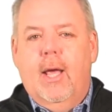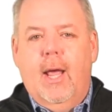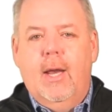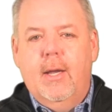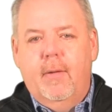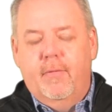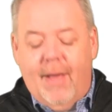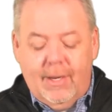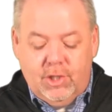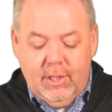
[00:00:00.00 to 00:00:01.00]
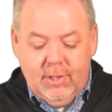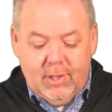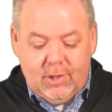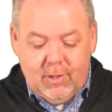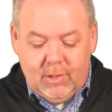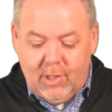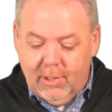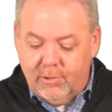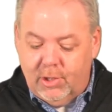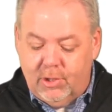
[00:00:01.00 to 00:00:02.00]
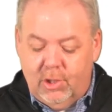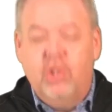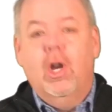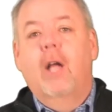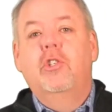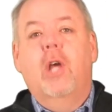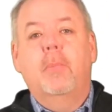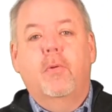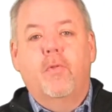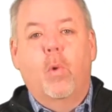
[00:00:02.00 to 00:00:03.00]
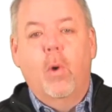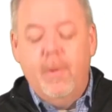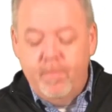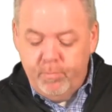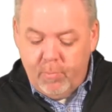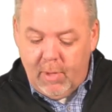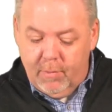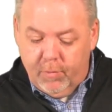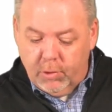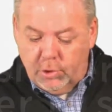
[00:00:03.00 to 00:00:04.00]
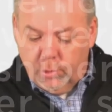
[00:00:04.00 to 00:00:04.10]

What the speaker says: And in fact, Jesus tells us in John chapter 4 and verse